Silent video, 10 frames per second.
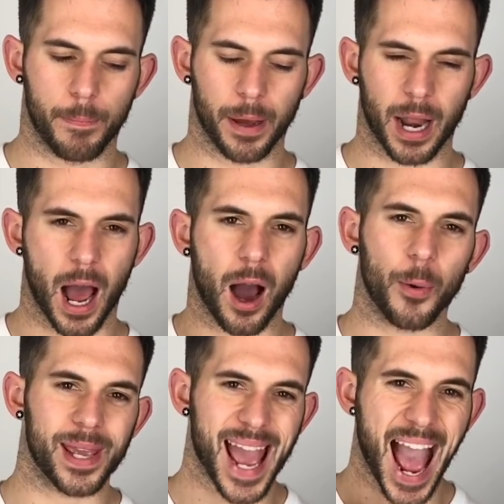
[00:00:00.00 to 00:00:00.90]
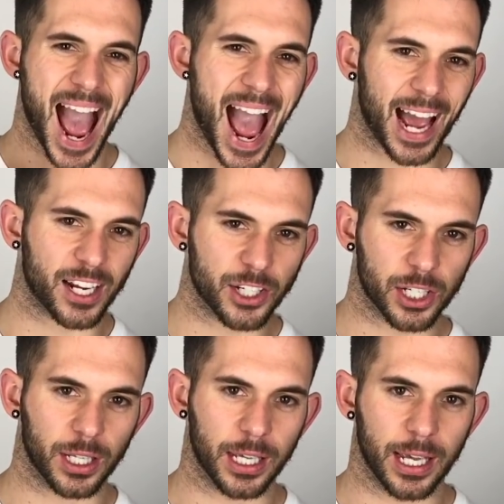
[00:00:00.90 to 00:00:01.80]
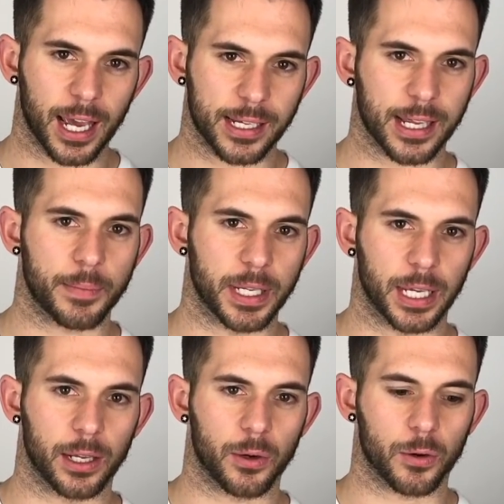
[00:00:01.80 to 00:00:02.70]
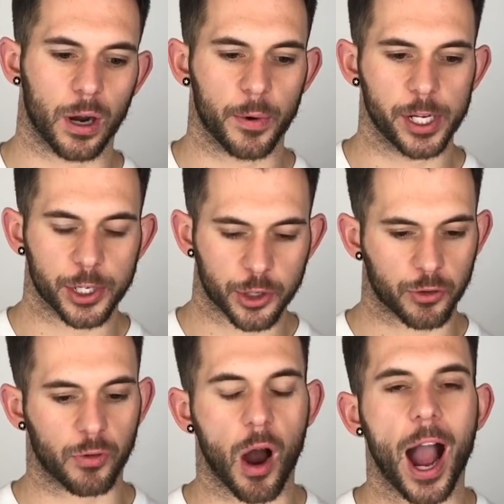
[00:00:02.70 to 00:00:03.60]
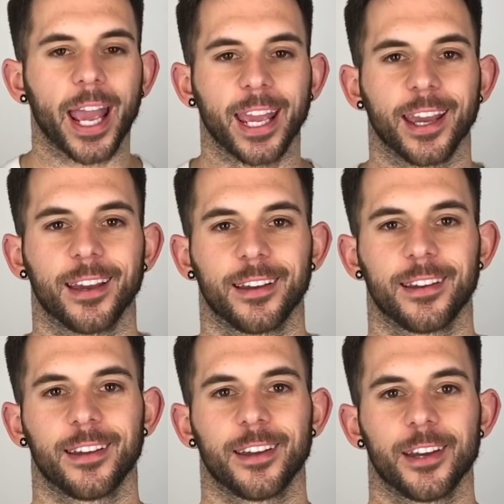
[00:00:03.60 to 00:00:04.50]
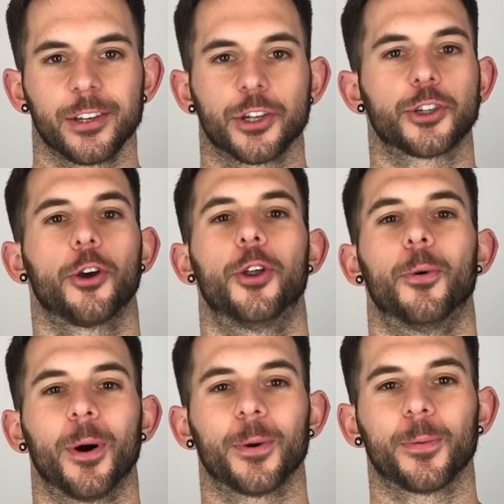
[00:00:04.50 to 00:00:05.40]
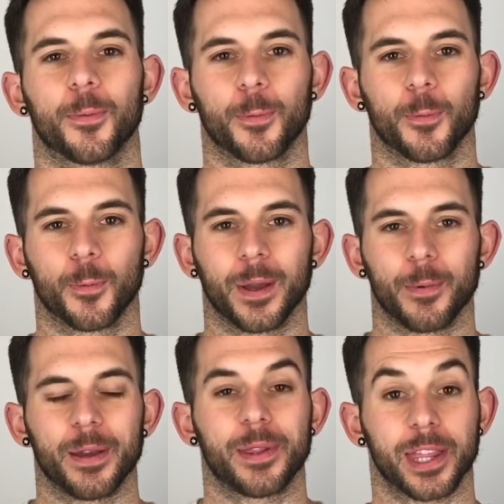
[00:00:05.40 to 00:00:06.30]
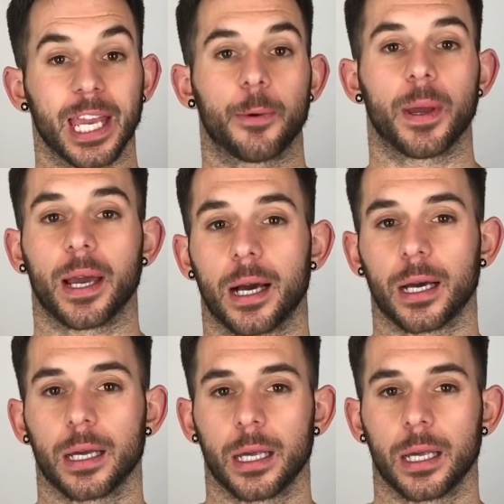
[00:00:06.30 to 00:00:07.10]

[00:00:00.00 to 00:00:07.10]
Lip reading: but are we actually accepting it, or are we just trying to show the world we think we are?